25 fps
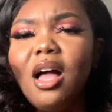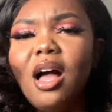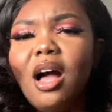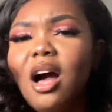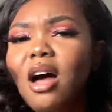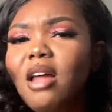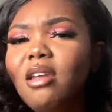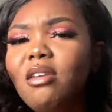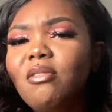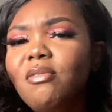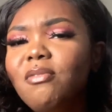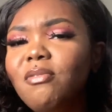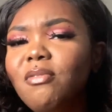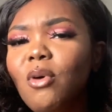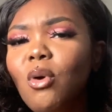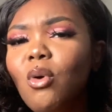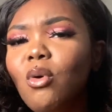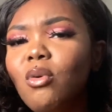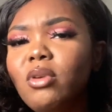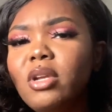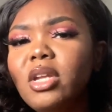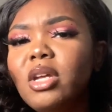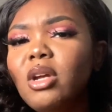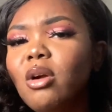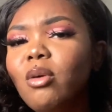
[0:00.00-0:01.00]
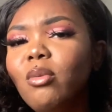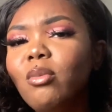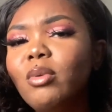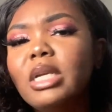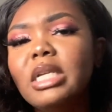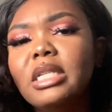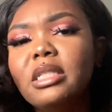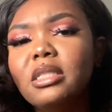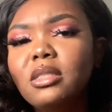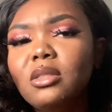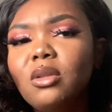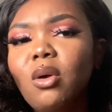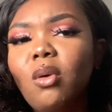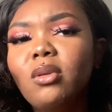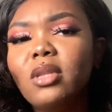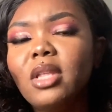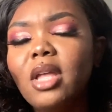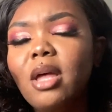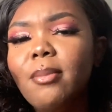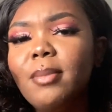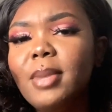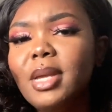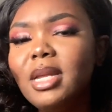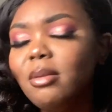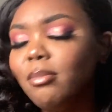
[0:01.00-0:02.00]
unfolded or when it's soaked
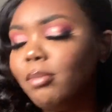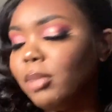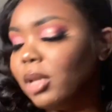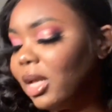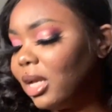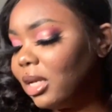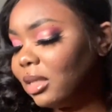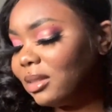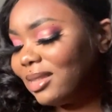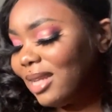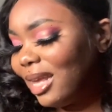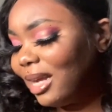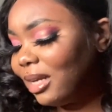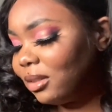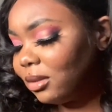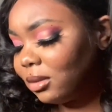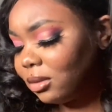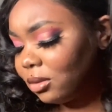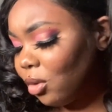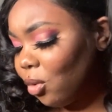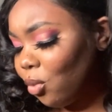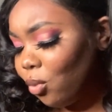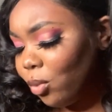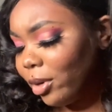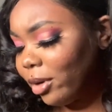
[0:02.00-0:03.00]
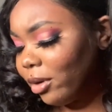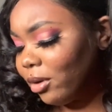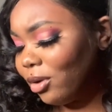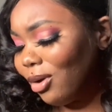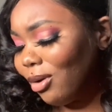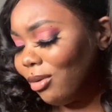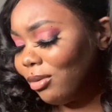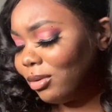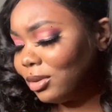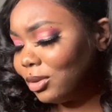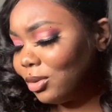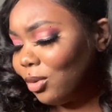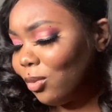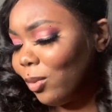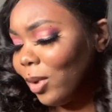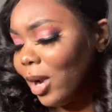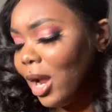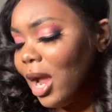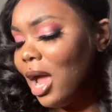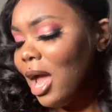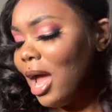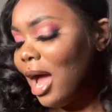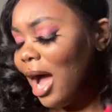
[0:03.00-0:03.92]
up in blood. It's like so weird, y'all. It's so weird.